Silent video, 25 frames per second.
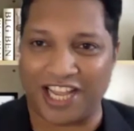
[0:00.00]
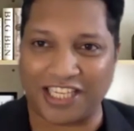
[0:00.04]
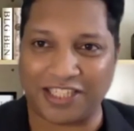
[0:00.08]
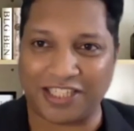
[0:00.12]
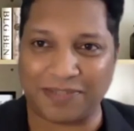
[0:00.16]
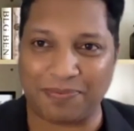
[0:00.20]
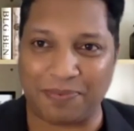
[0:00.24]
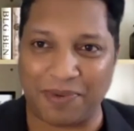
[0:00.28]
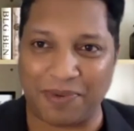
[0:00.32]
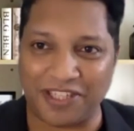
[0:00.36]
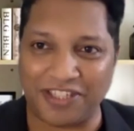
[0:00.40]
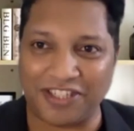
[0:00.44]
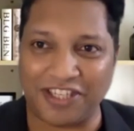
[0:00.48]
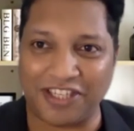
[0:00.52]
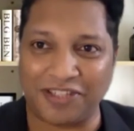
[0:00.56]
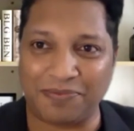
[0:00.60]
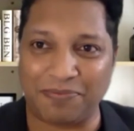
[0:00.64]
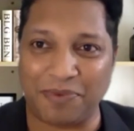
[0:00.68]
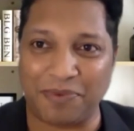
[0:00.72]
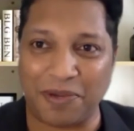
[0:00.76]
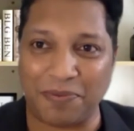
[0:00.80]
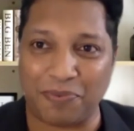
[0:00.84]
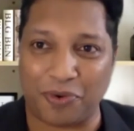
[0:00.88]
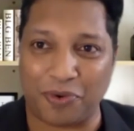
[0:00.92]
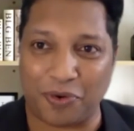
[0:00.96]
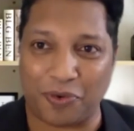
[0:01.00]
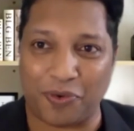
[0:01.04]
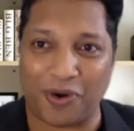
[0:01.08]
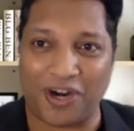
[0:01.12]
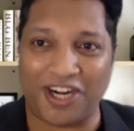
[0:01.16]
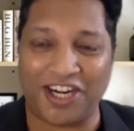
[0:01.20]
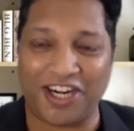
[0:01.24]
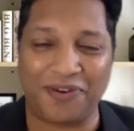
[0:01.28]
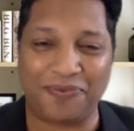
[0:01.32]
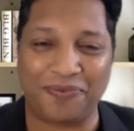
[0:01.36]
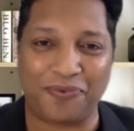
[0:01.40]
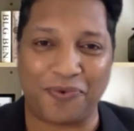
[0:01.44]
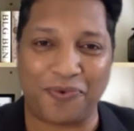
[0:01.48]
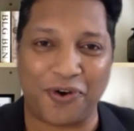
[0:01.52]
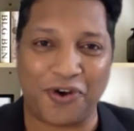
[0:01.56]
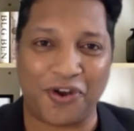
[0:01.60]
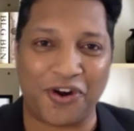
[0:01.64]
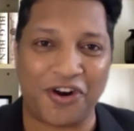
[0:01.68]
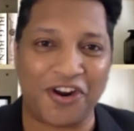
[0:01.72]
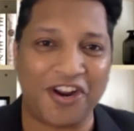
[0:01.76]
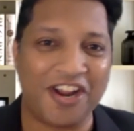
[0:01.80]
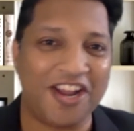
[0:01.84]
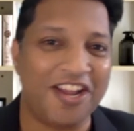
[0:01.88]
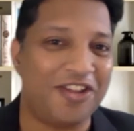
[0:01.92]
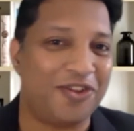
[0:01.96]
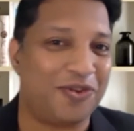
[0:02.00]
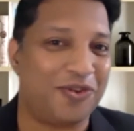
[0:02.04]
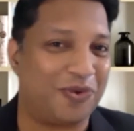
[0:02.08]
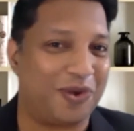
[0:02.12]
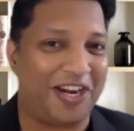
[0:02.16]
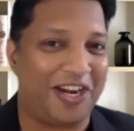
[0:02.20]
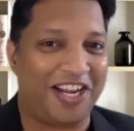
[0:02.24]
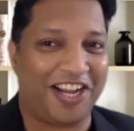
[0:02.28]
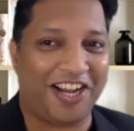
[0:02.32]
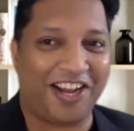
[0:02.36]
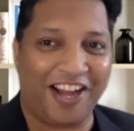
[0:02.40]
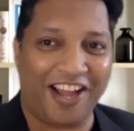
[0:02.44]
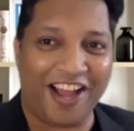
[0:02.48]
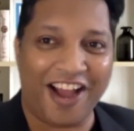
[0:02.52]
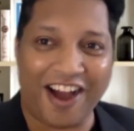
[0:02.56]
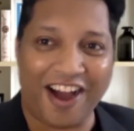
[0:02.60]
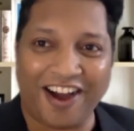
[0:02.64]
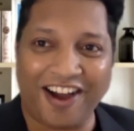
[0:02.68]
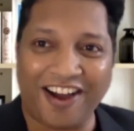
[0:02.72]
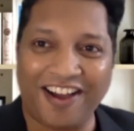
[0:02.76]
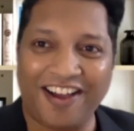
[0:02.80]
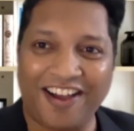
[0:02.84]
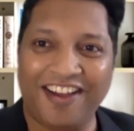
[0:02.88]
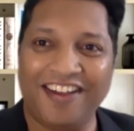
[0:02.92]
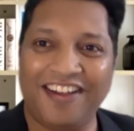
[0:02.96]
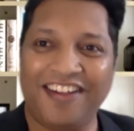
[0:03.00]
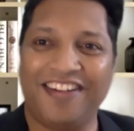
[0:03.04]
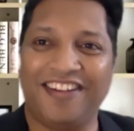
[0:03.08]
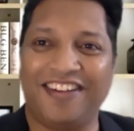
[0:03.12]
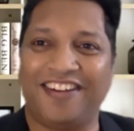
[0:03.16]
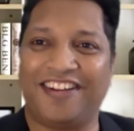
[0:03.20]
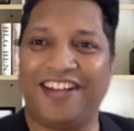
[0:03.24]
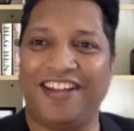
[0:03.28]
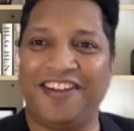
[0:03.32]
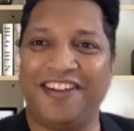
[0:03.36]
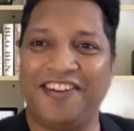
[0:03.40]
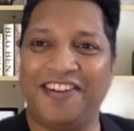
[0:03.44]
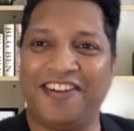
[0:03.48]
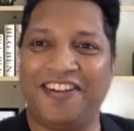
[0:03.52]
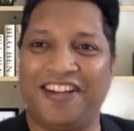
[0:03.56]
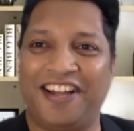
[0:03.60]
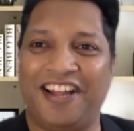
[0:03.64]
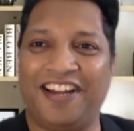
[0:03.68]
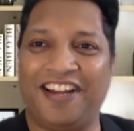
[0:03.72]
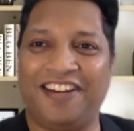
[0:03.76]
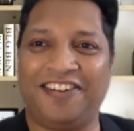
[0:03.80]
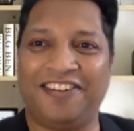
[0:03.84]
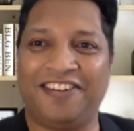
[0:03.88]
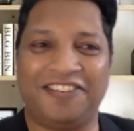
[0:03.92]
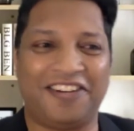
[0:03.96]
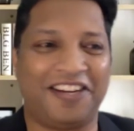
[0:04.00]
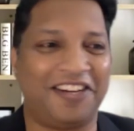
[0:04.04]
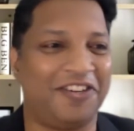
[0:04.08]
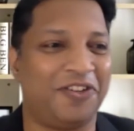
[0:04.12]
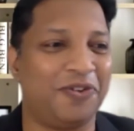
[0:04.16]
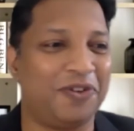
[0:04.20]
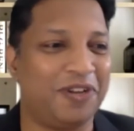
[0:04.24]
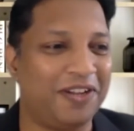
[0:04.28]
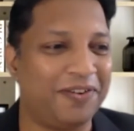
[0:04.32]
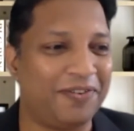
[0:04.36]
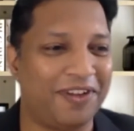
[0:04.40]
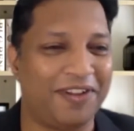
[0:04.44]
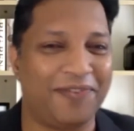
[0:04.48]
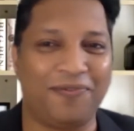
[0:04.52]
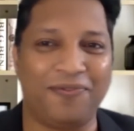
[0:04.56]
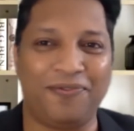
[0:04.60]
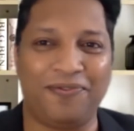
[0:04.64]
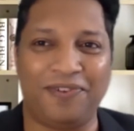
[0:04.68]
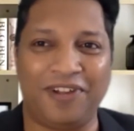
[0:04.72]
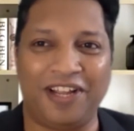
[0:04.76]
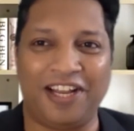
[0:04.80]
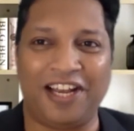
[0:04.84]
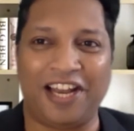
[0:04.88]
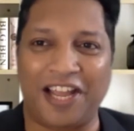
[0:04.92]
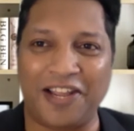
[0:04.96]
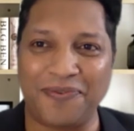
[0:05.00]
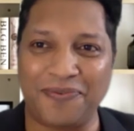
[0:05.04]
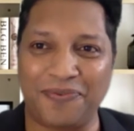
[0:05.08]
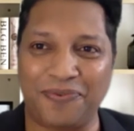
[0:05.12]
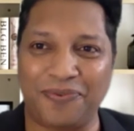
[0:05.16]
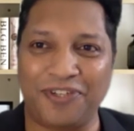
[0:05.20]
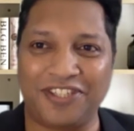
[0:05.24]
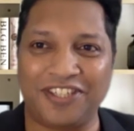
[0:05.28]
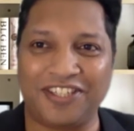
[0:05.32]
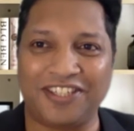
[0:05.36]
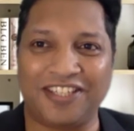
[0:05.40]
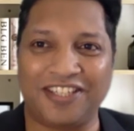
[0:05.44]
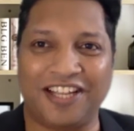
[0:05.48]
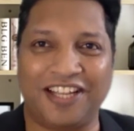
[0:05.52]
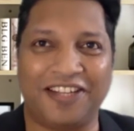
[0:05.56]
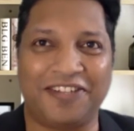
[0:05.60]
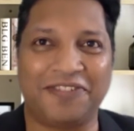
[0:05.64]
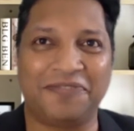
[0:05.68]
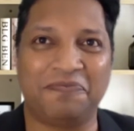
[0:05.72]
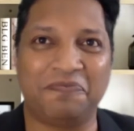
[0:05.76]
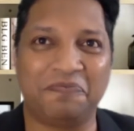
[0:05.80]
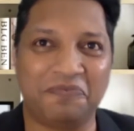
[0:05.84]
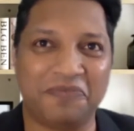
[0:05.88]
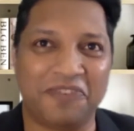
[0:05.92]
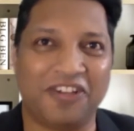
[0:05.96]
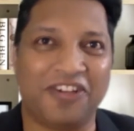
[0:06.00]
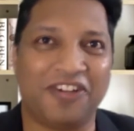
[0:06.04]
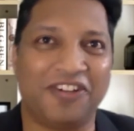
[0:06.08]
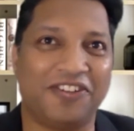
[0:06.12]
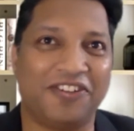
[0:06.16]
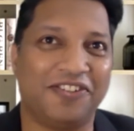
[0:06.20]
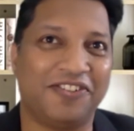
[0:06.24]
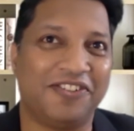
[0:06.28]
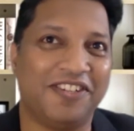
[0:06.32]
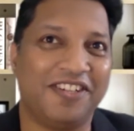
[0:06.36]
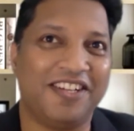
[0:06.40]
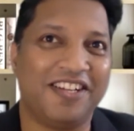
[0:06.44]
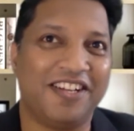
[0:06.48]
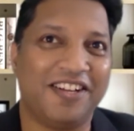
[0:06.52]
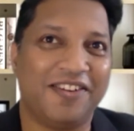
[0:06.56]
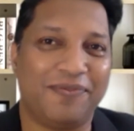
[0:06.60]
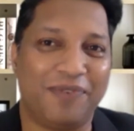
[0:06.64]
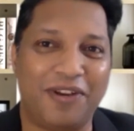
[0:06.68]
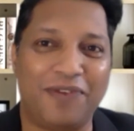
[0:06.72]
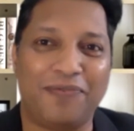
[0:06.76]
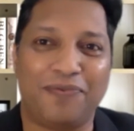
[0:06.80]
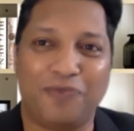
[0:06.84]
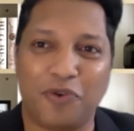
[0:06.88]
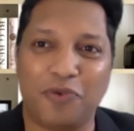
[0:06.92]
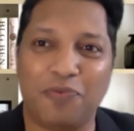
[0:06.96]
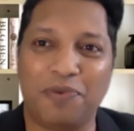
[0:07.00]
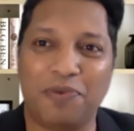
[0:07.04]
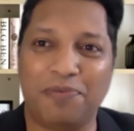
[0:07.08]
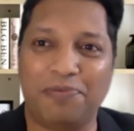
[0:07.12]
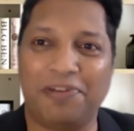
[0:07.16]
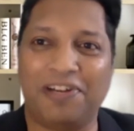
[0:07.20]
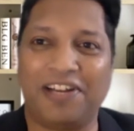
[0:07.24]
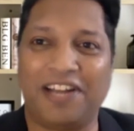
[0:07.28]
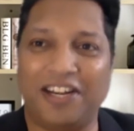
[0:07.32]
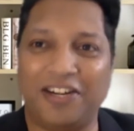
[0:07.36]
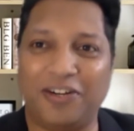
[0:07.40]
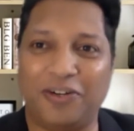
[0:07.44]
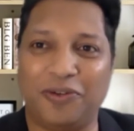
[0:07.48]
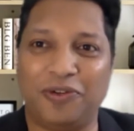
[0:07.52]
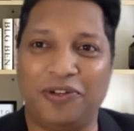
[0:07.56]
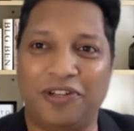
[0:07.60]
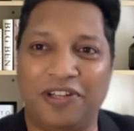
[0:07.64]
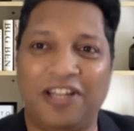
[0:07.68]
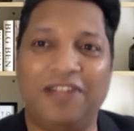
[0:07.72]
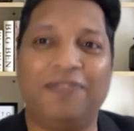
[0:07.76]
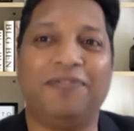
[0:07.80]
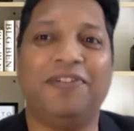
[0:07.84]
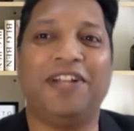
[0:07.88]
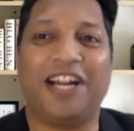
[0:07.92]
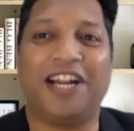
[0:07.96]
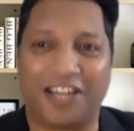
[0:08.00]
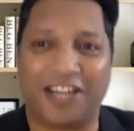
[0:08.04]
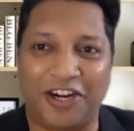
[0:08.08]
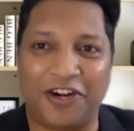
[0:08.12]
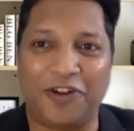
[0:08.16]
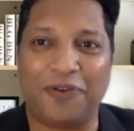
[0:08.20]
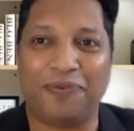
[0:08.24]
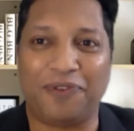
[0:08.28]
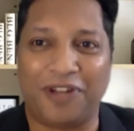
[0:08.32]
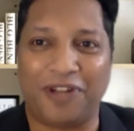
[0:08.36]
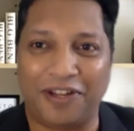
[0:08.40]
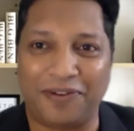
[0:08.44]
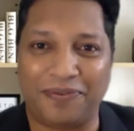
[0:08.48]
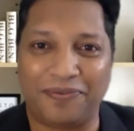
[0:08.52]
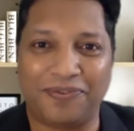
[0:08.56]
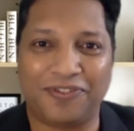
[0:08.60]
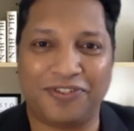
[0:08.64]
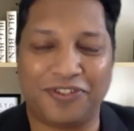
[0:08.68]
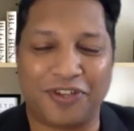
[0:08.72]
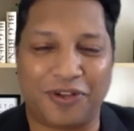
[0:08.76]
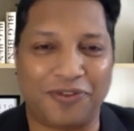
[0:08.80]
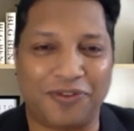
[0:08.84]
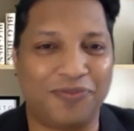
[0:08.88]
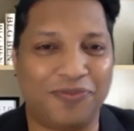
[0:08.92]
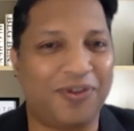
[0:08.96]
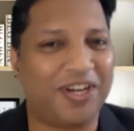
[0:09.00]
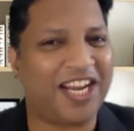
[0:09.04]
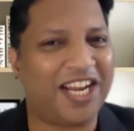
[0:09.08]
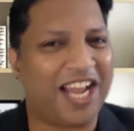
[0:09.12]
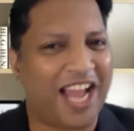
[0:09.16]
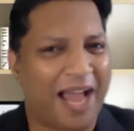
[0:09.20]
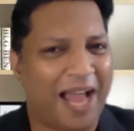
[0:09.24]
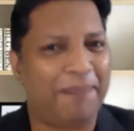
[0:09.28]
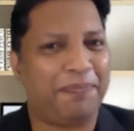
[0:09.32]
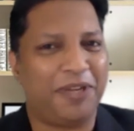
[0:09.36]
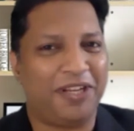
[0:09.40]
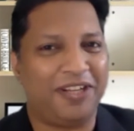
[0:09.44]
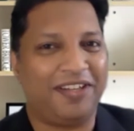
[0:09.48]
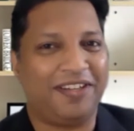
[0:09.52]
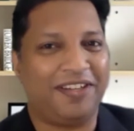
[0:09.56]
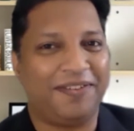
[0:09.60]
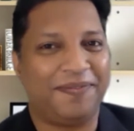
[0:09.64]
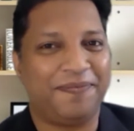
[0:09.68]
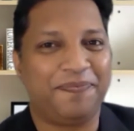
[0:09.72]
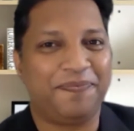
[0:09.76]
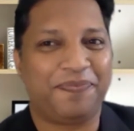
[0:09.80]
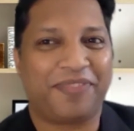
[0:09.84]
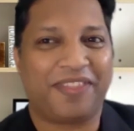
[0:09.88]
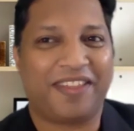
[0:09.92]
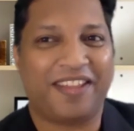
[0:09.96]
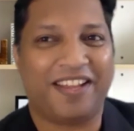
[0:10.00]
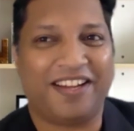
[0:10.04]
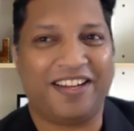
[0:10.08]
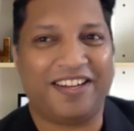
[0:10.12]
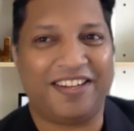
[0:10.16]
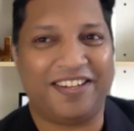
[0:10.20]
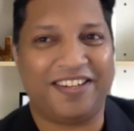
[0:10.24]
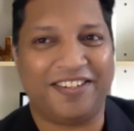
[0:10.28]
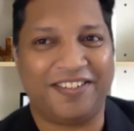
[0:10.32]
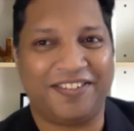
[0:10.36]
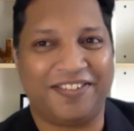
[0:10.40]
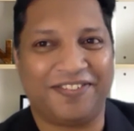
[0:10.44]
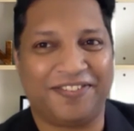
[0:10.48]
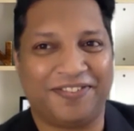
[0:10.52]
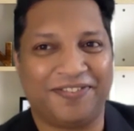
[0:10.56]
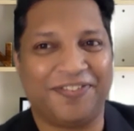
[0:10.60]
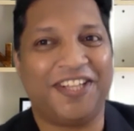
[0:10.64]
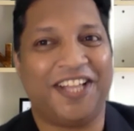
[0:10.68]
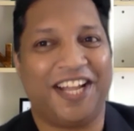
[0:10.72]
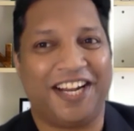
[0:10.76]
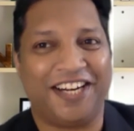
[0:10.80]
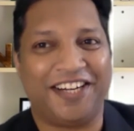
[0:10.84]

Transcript: for the expenses being provided for, get a kayak, okay? and you live a life which is like very few people get to live that kind of life. So I was very happy with that.